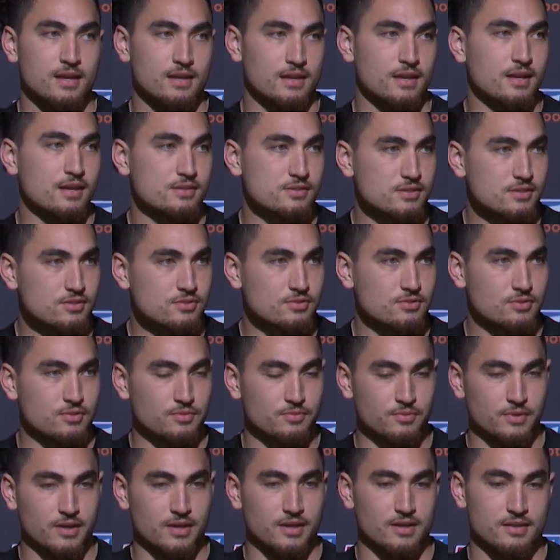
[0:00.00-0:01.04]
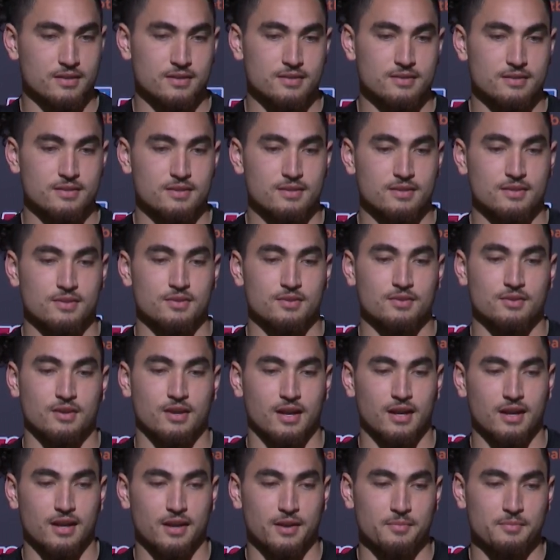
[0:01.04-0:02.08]
Yeah, just doing what, you know,
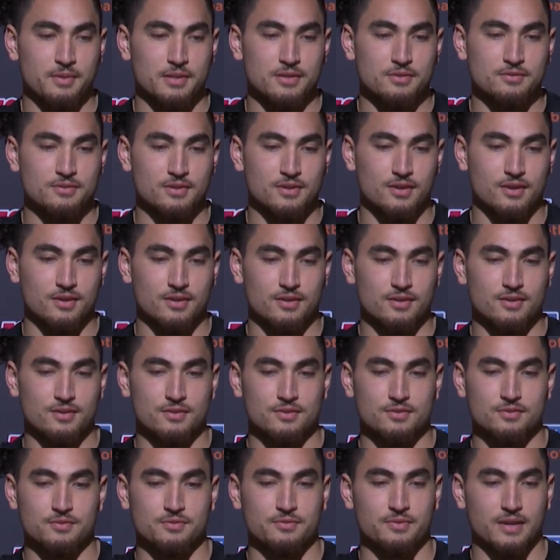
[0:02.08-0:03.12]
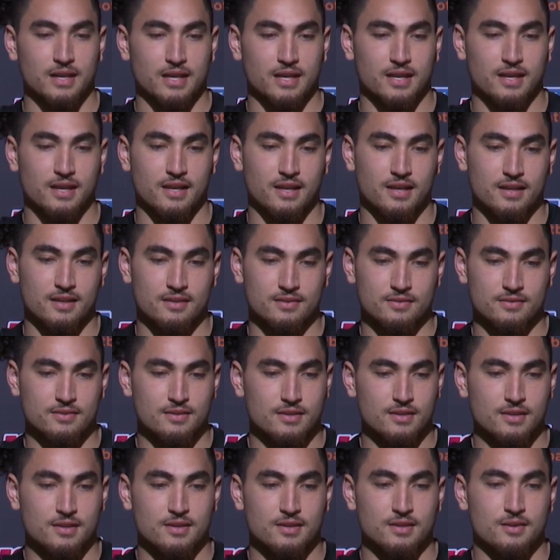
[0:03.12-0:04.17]
kind of I've been doing all year, doing what I can,
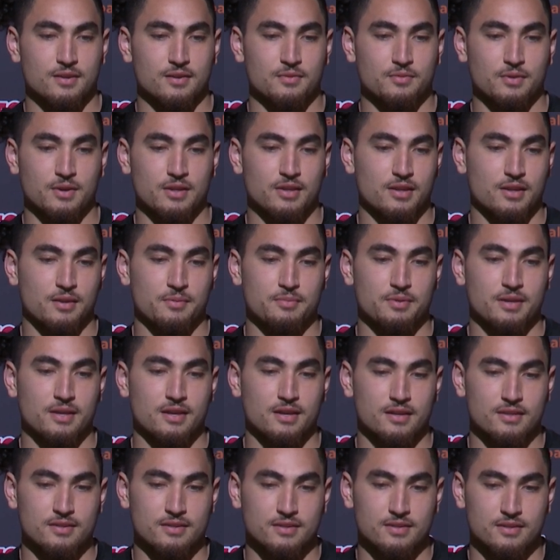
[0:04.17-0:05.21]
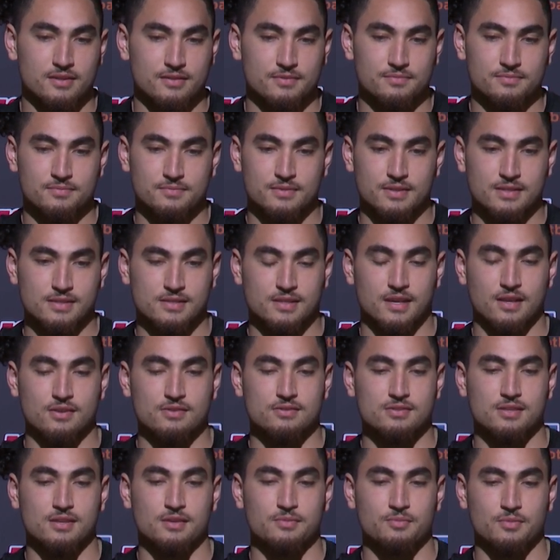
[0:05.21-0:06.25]
whether that be on the
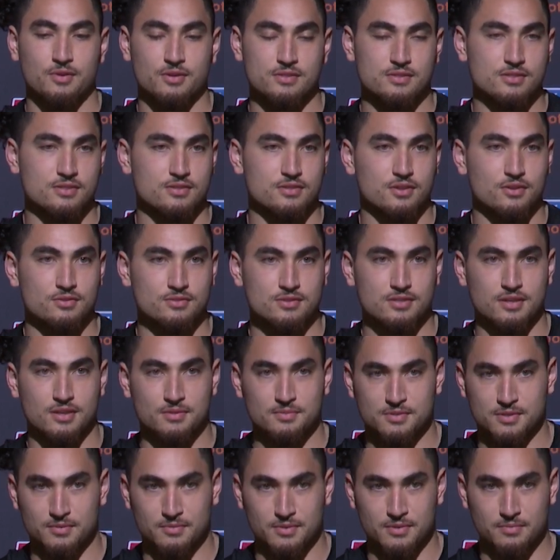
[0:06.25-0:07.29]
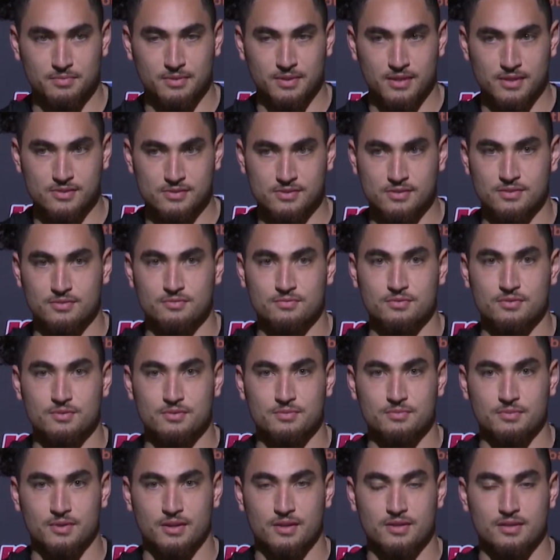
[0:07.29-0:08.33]
scout team or just coaching up some of the players in the
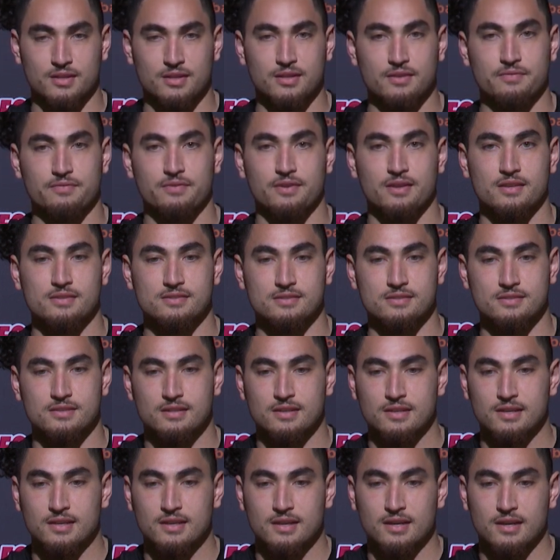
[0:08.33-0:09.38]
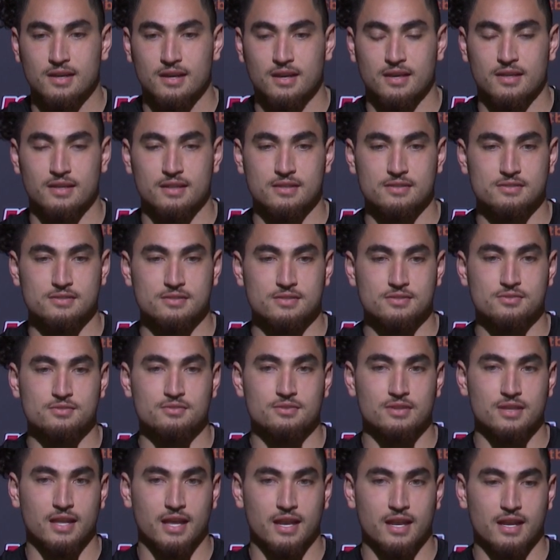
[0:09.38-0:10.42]
room or on the defense. I think just
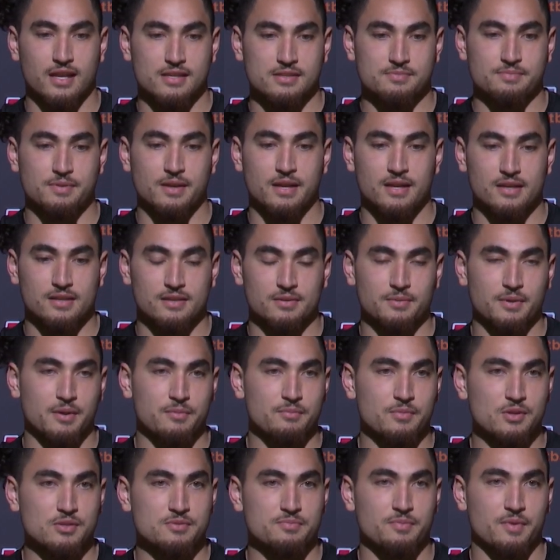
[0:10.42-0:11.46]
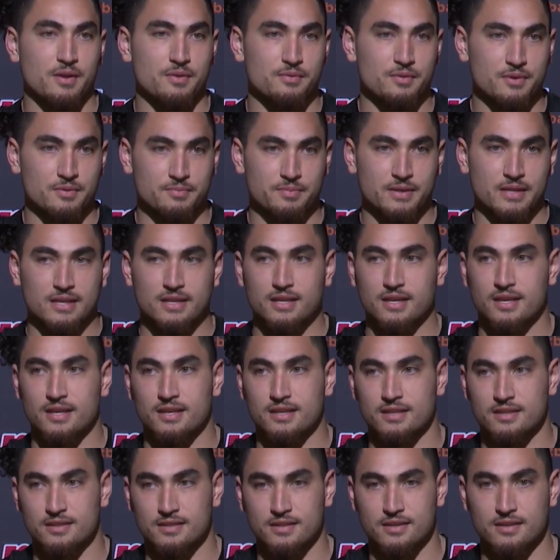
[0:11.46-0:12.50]
doing that aspect, but most of my work being done
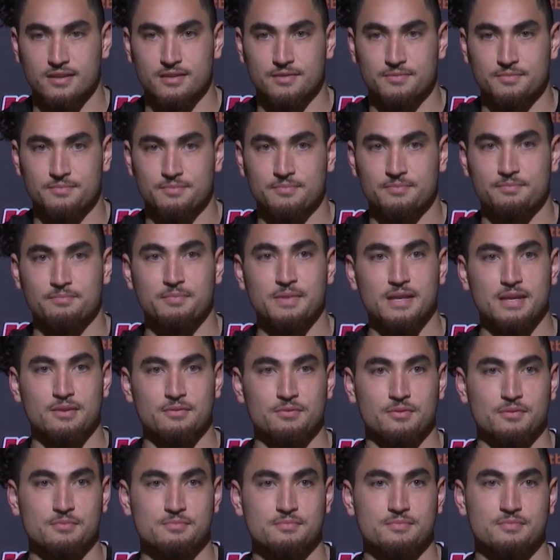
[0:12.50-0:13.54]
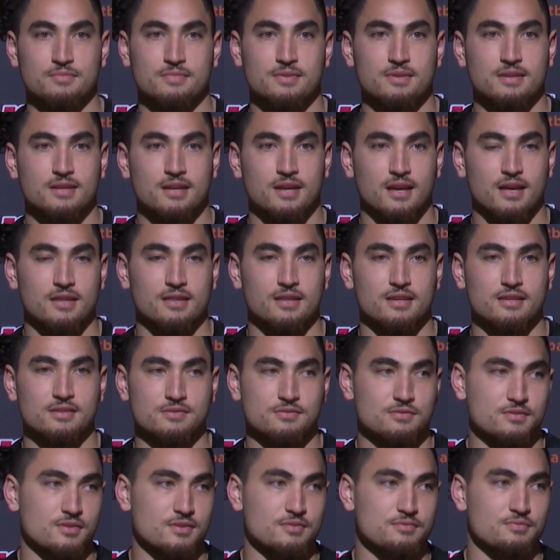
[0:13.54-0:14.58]
in the meeting room, I think
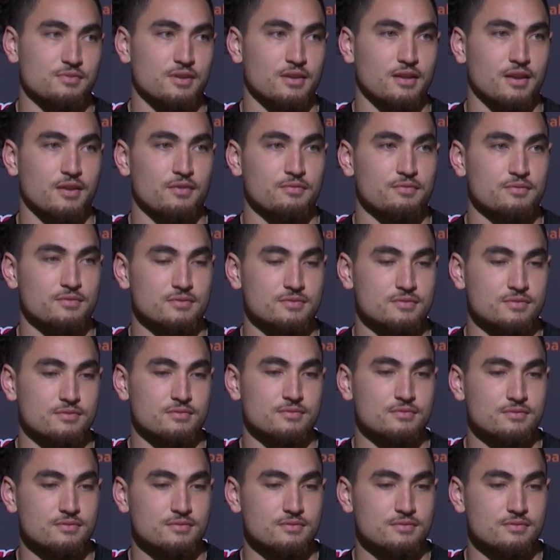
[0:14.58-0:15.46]
is really helpful to